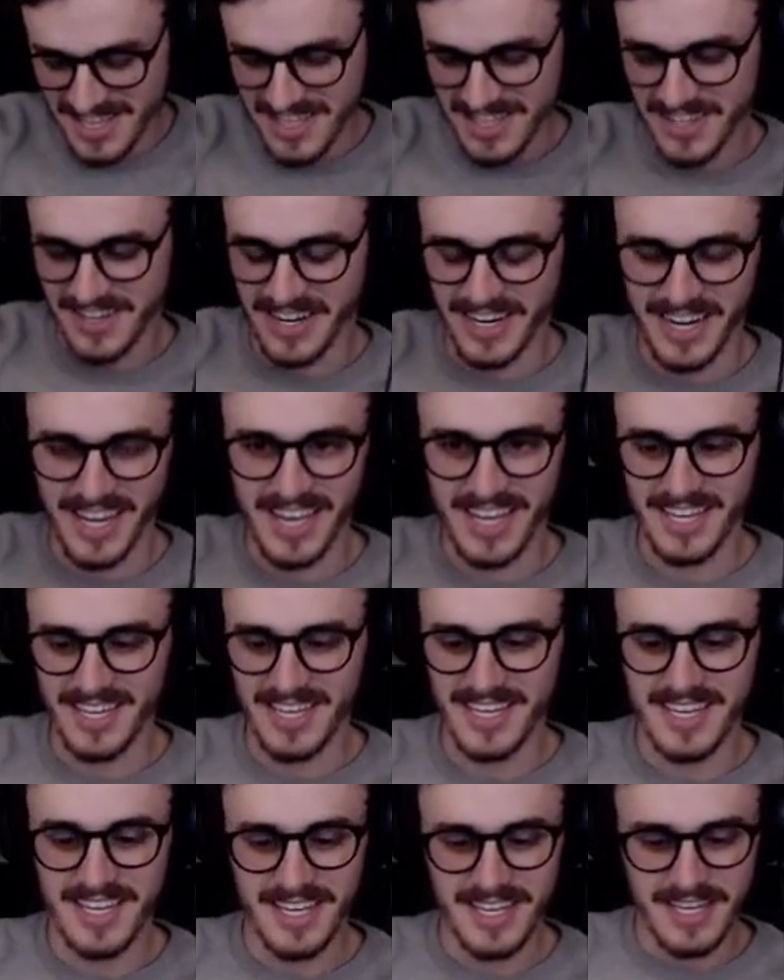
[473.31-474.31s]
Alright.
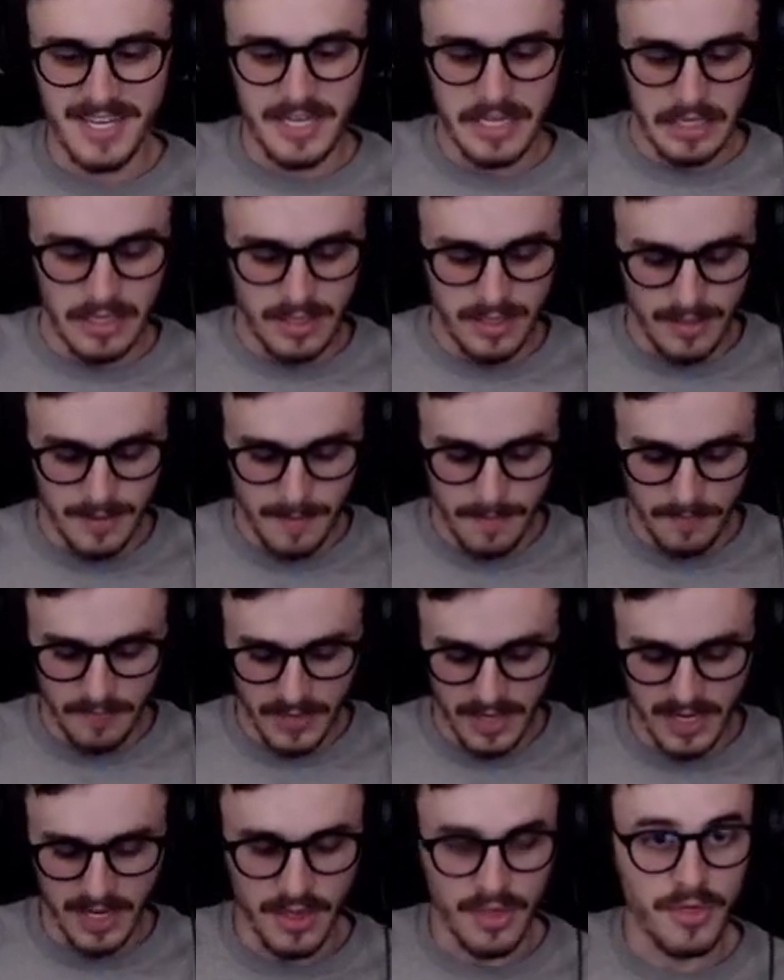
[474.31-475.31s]

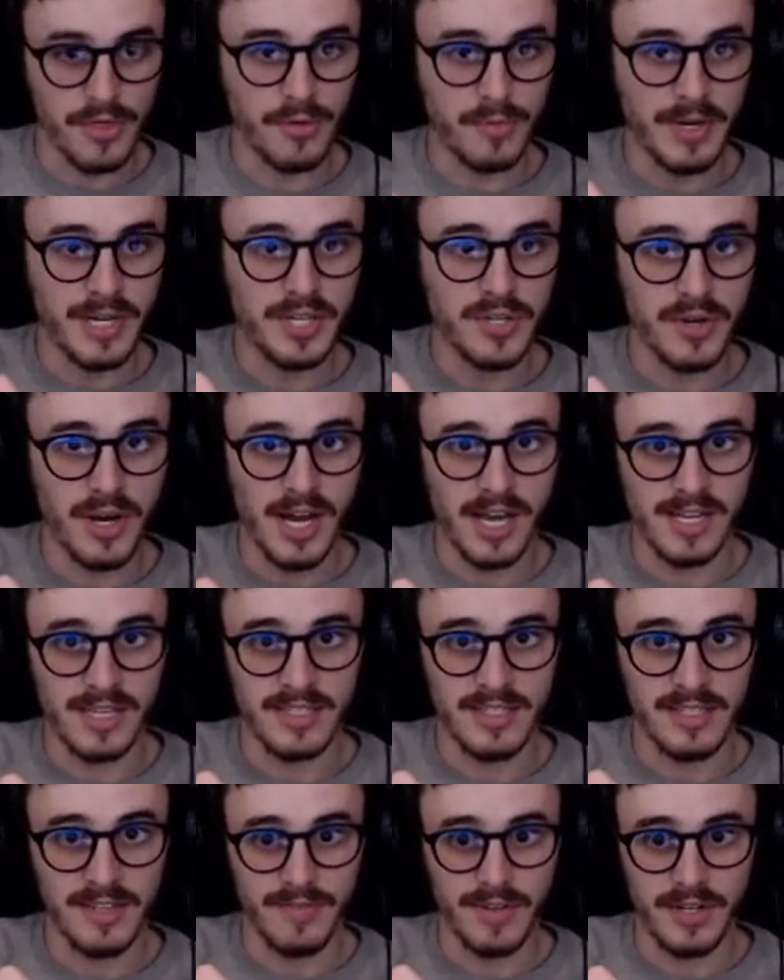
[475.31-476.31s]
I got 3
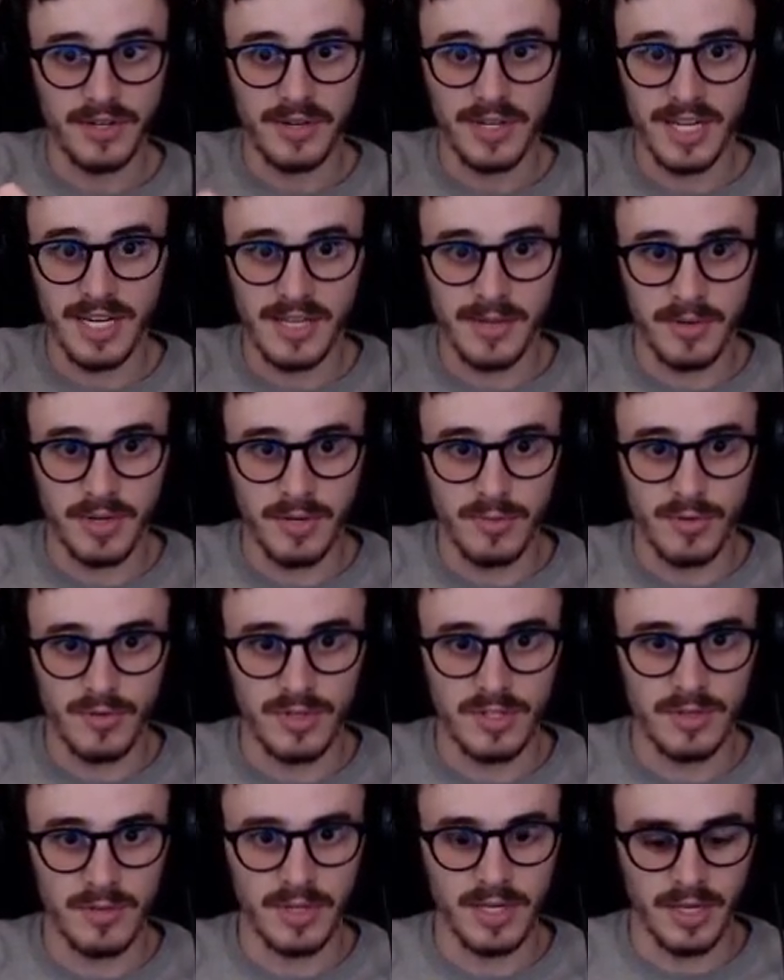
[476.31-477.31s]
tries. If I don't get it, I'm gonna move
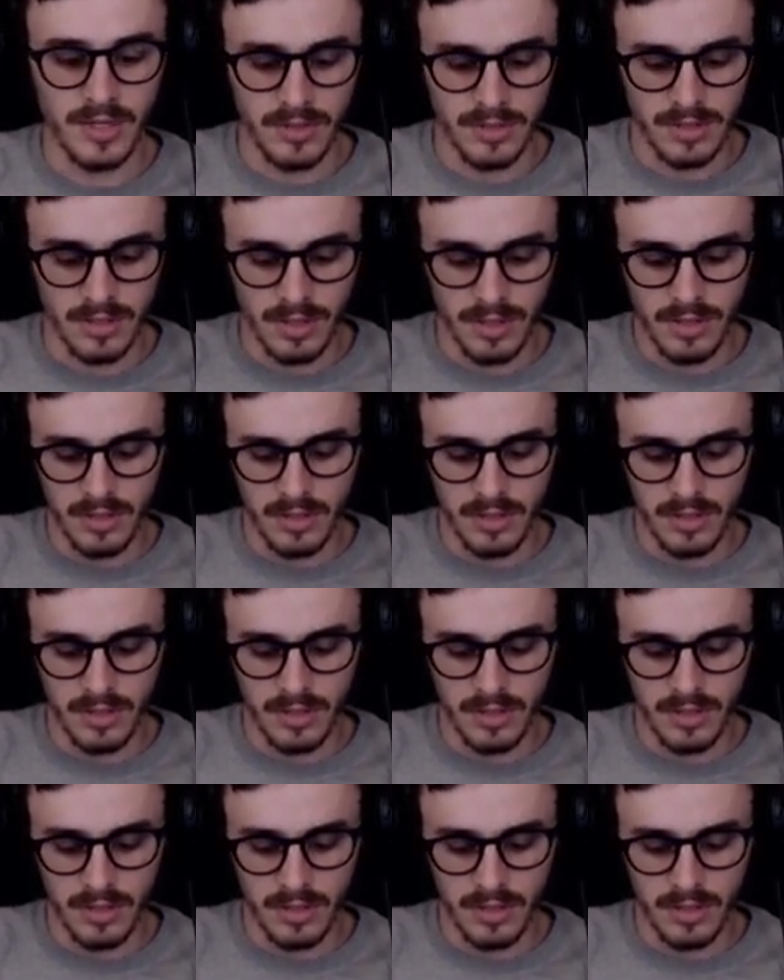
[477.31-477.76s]
to something else.